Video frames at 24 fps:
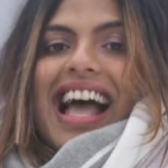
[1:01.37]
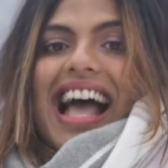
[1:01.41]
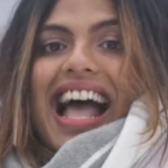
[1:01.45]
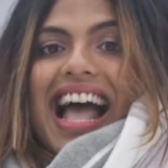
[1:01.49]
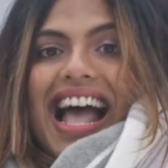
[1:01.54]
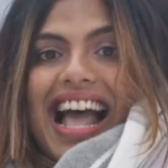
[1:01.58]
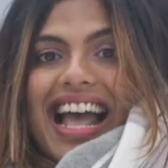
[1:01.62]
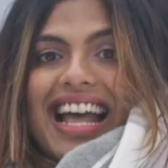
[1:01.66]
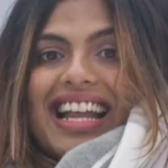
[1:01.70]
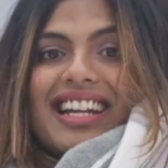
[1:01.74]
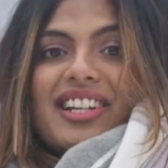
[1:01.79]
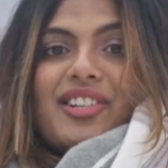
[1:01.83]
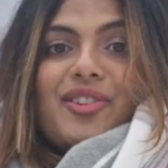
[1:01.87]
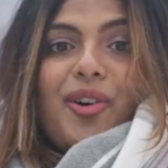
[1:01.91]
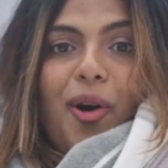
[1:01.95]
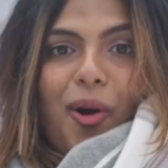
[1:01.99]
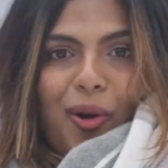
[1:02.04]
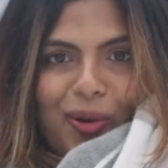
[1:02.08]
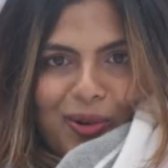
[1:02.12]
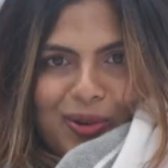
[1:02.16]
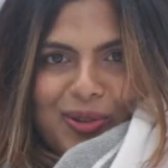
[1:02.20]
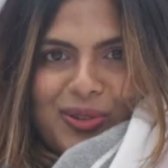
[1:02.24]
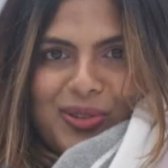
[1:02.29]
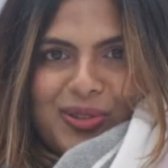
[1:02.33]
and
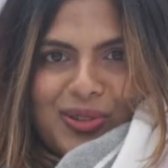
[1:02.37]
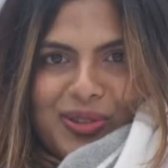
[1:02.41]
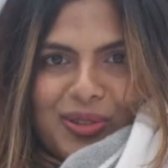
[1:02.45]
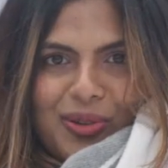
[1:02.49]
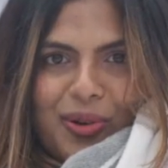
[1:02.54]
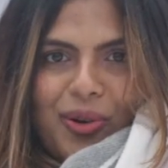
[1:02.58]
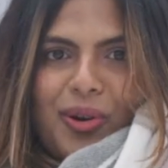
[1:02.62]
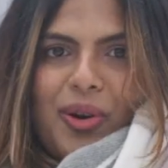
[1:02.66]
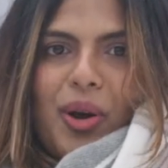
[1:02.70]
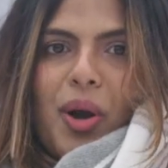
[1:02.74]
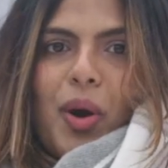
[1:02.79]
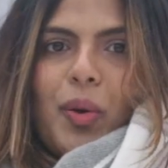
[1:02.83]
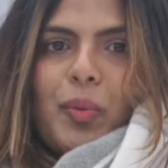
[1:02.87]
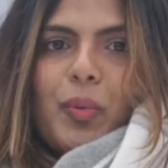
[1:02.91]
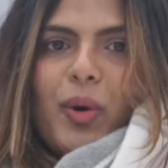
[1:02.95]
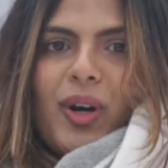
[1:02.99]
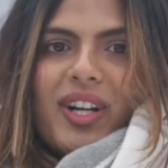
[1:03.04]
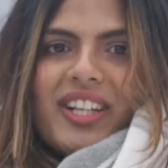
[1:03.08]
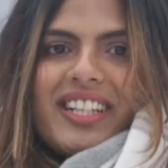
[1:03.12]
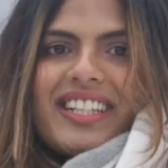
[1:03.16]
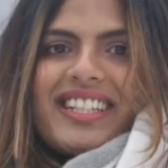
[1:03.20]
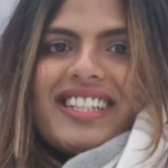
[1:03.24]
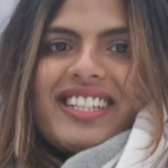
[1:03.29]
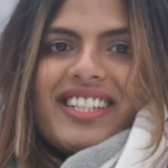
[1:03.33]
also
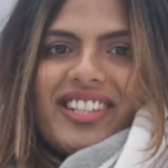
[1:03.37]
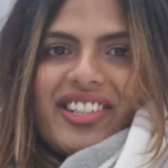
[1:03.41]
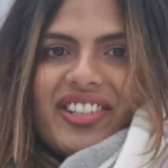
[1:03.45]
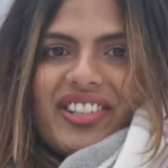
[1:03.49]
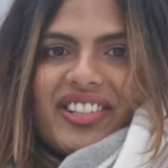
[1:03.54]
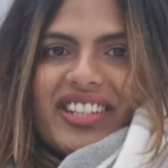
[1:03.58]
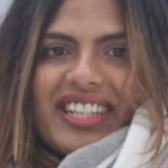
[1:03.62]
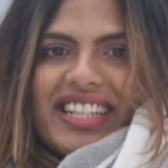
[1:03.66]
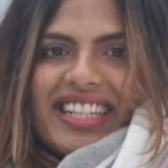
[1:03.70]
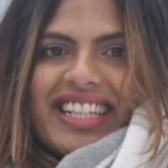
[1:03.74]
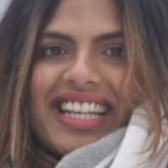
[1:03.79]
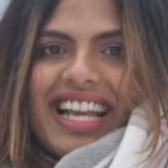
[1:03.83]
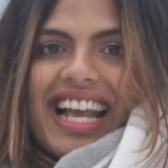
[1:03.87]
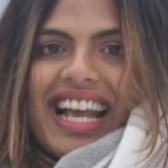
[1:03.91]
volunteering